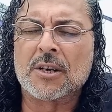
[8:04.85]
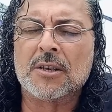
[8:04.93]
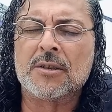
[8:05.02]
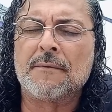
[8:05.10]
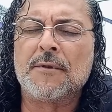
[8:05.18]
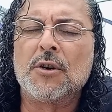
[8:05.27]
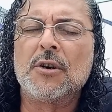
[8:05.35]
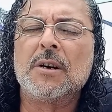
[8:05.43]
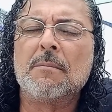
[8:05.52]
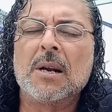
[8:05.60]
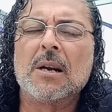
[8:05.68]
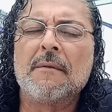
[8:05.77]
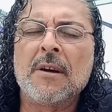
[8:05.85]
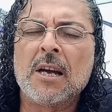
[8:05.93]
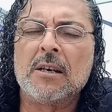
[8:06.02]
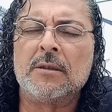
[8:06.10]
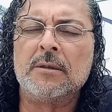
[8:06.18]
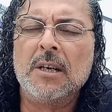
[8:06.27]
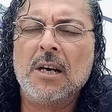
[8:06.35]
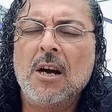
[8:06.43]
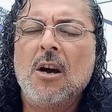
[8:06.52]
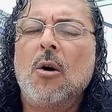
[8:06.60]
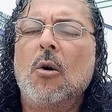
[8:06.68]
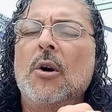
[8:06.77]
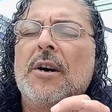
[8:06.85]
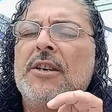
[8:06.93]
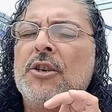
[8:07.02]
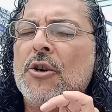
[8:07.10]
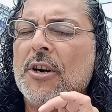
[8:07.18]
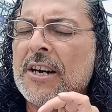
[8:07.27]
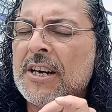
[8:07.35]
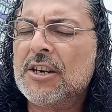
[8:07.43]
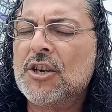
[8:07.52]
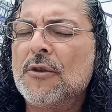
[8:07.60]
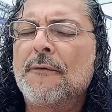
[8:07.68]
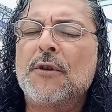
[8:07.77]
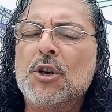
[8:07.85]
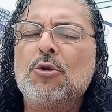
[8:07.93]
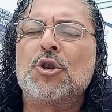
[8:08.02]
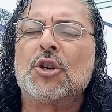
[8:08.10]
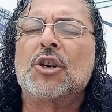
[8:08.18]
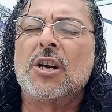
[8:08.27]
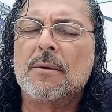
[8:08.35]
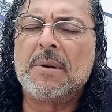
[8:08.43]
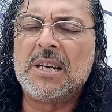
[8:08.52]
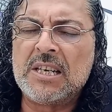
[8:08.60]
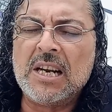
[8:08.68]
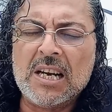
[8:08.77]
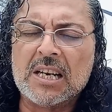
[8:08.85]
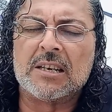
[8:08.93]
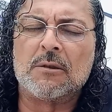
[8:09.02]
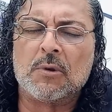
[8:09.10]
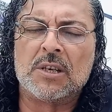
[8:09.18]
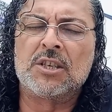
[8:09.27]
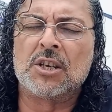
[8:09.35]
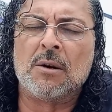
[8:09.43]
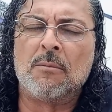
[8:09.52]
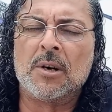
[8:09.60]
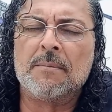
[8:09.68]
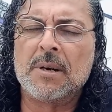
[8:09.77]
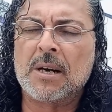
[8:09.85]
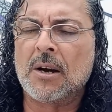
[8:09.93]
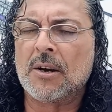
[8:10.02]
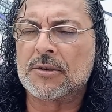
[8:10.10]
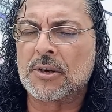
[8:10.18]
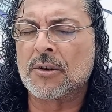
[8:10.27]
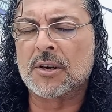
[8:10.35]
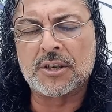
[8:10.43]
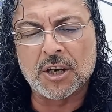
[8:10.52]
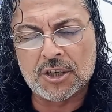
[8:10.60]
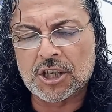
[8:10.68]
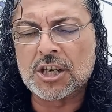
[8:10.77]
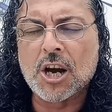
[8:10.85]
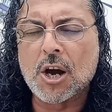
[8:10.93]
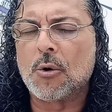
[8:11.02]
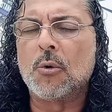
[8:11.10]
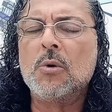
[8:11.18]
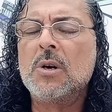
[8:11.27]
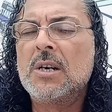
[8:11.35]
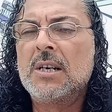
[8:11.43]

Because if you're in the middle of hell, or you're in your future going to be dealing with someone because on a touch and go,